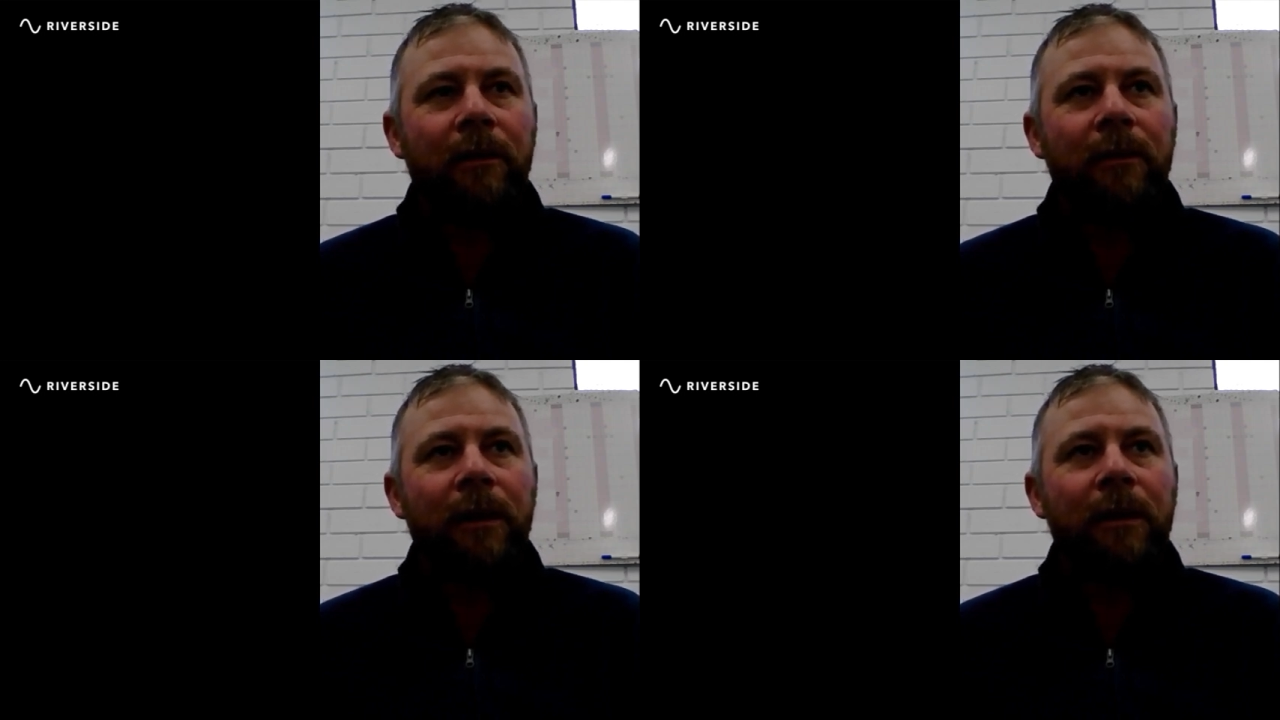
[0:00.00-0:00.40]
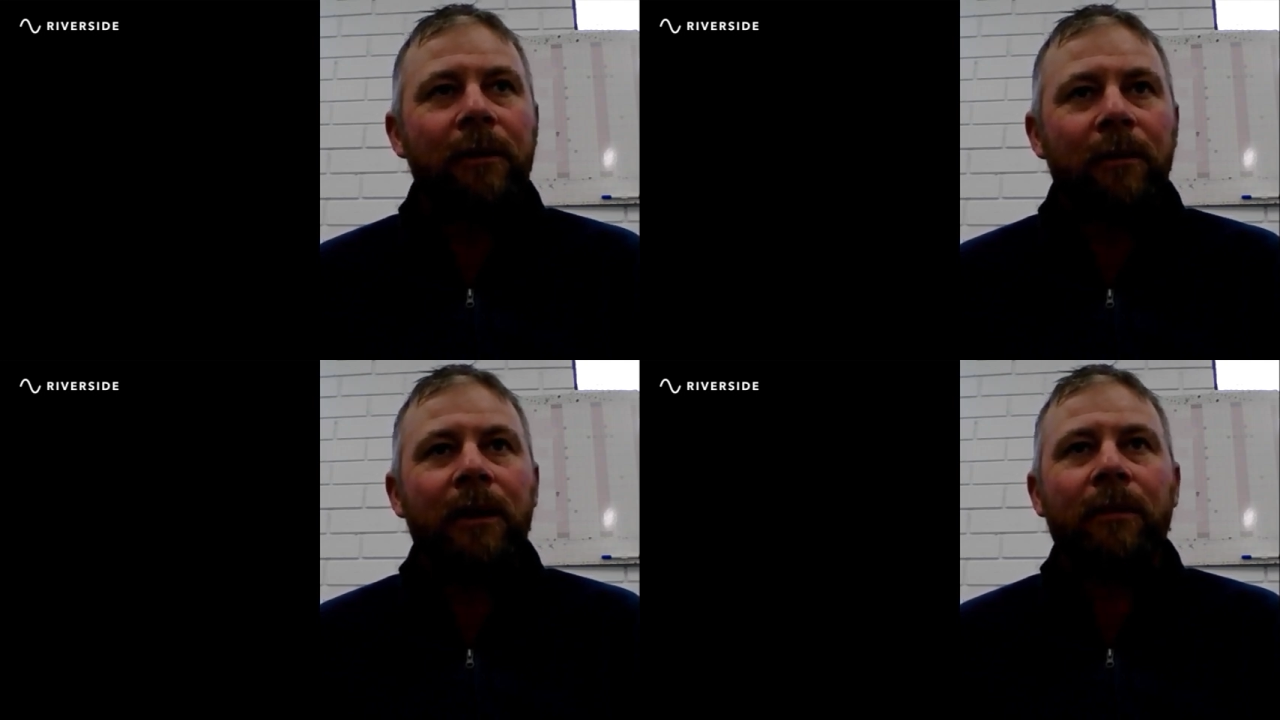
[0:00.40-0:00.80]
and people
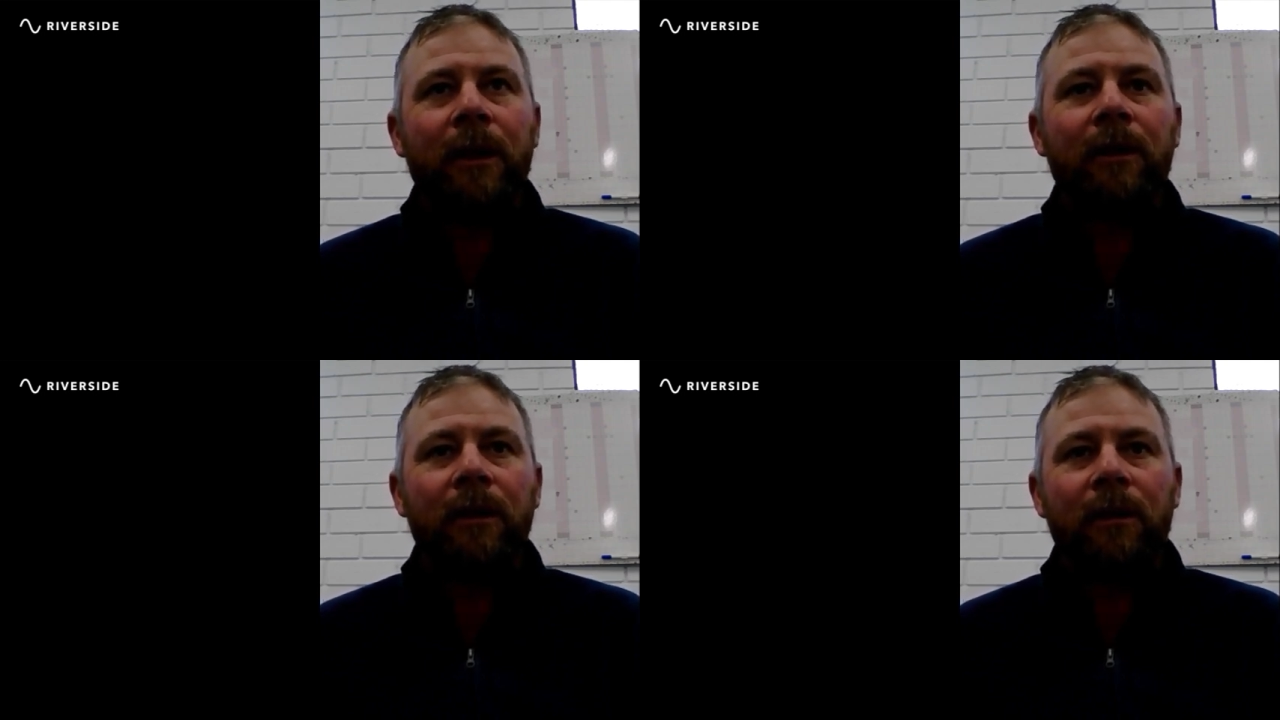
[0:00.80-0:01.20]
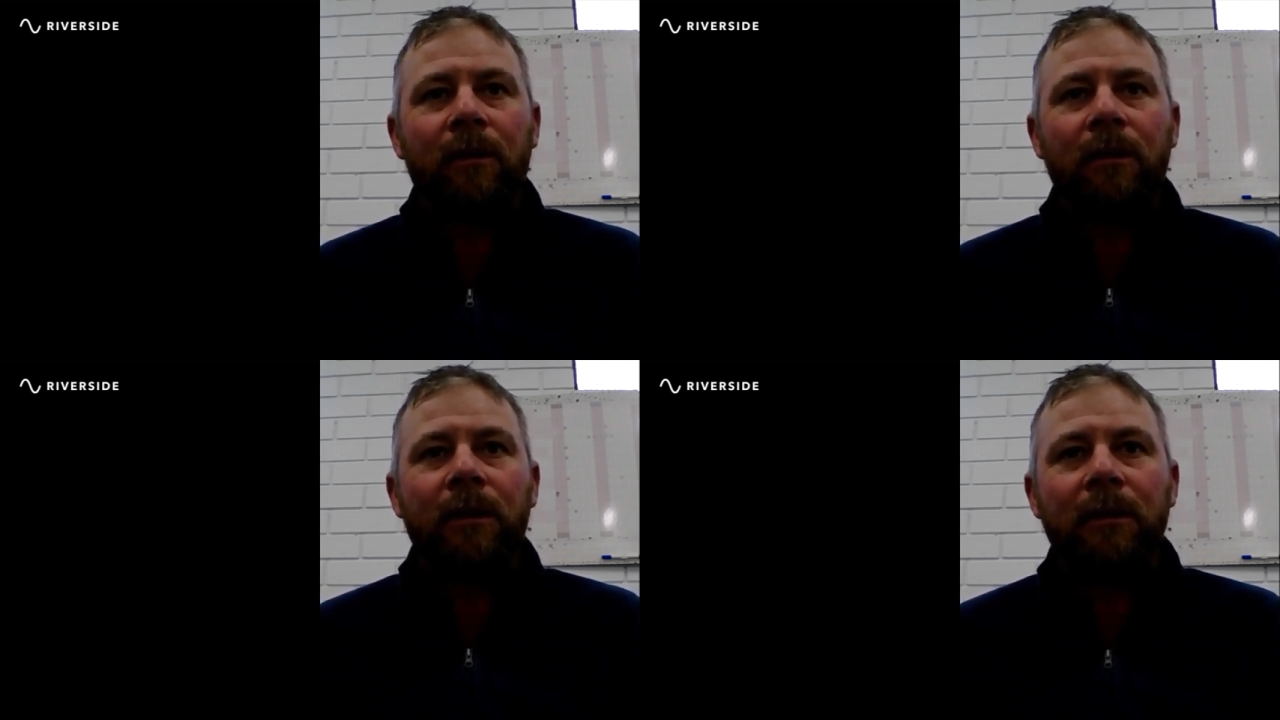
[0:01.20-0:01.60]
have been poking
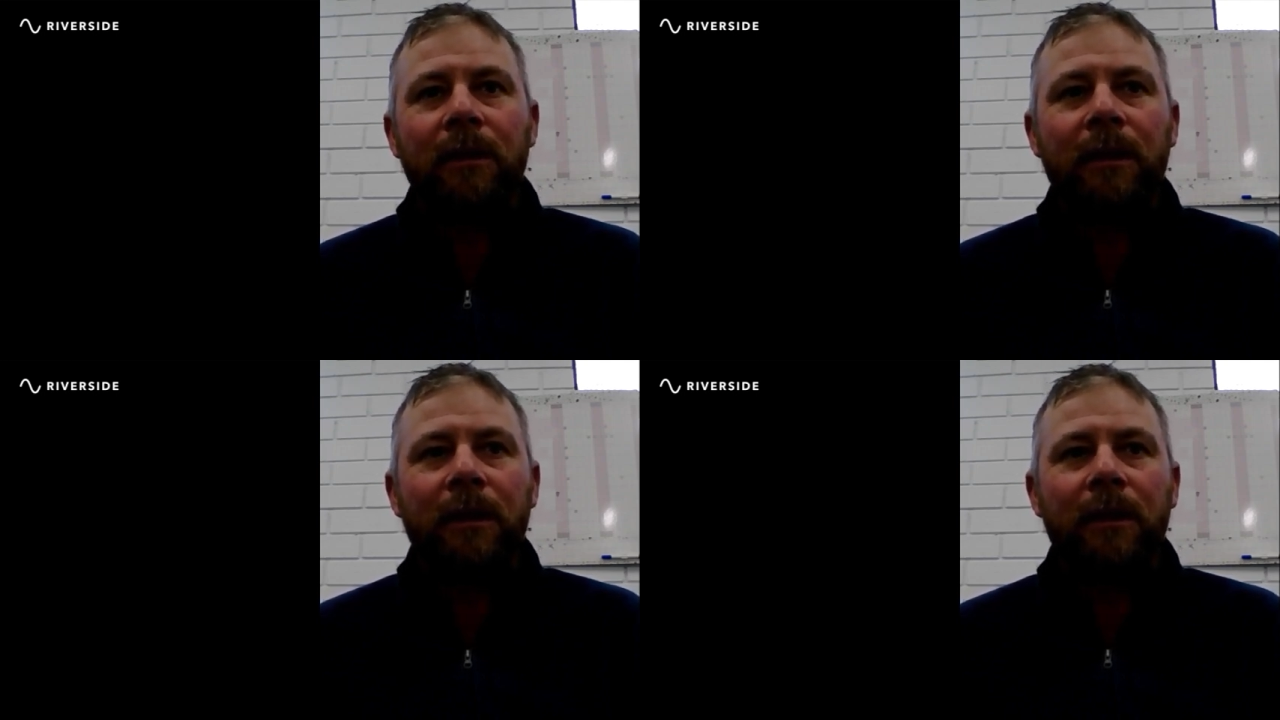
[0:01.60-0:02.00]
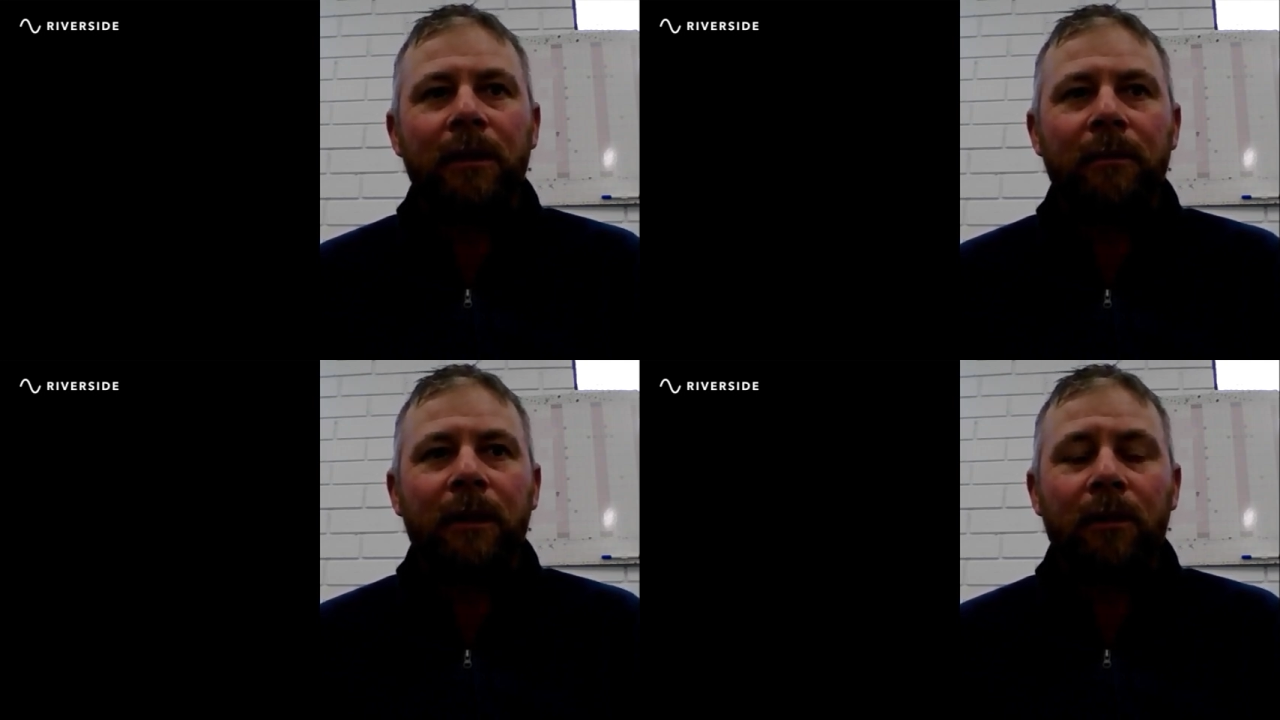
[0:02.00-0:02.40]
along, and
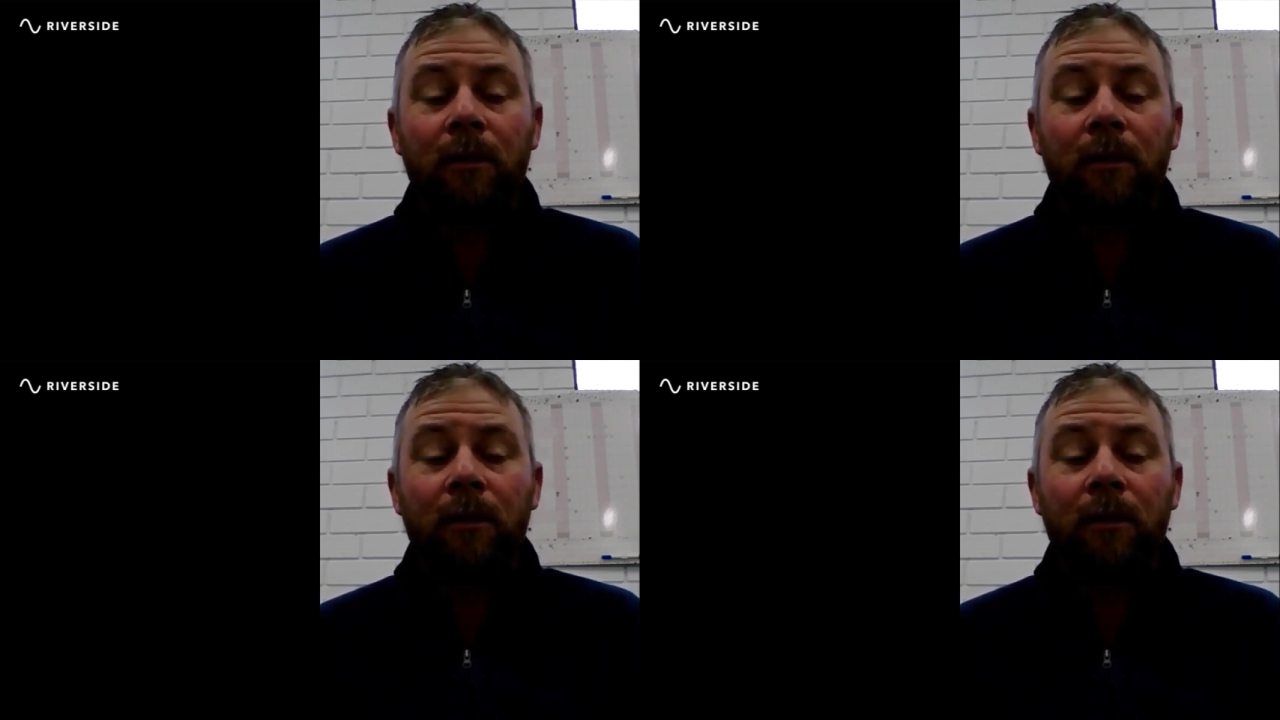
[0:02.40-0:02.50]
the